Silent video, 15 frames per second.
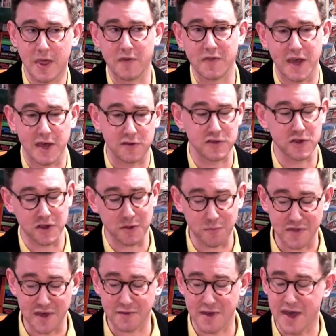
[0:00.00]
And they had done it
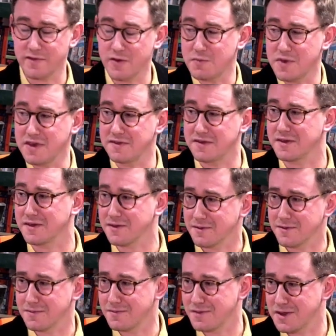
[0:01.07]
without ever meeting.
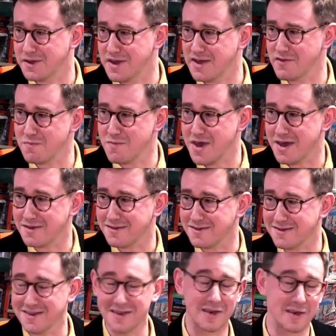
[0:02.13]
They'd never
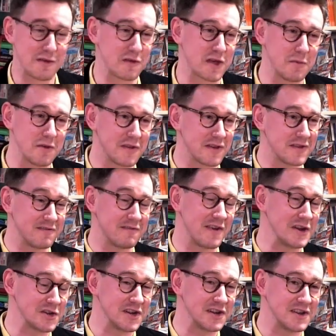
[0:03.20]
met. Symonds had
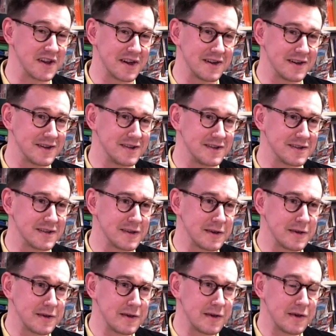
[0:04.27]
eventually died.
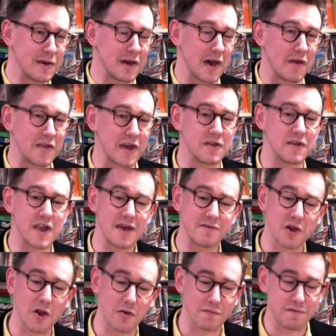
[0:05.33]
And they'd
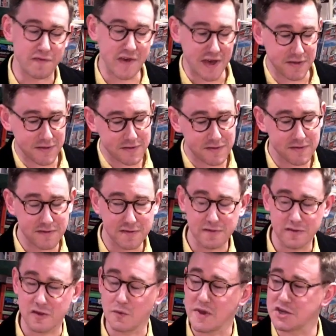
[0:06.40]
never
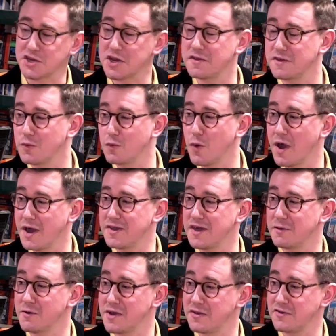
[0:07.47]
confessed to each other why
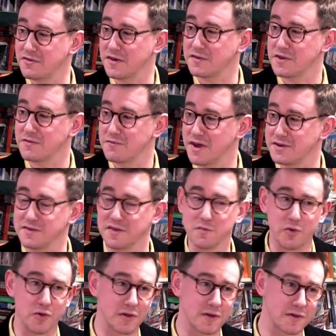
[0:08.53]
they were interested in writing the
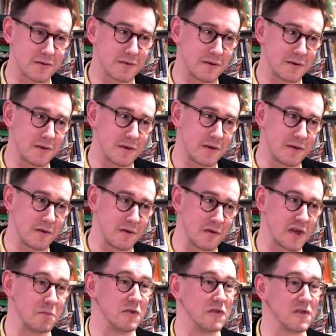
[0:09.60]
book.
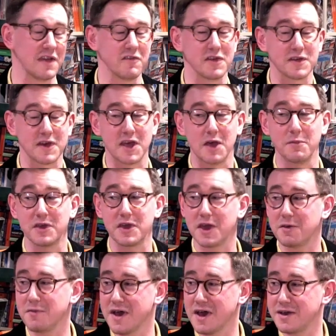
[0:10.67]
Symonds never said, I'm a
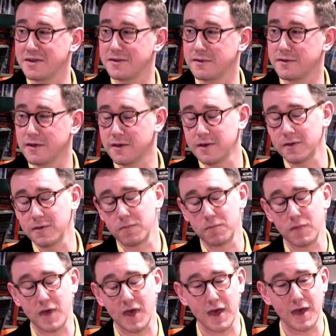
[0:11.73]
gay man.
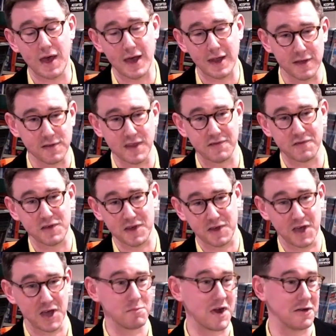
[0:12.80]
Ellis never said,
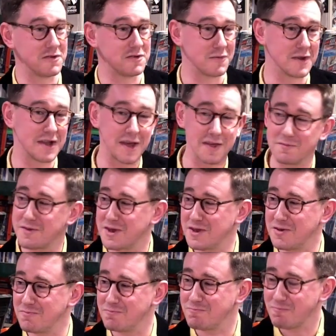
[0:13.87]
I'm married to a
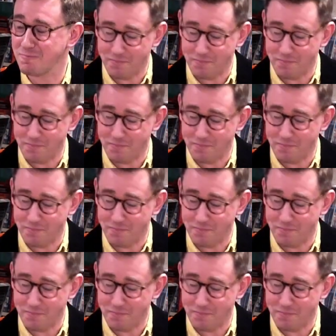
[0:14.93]
lesbian.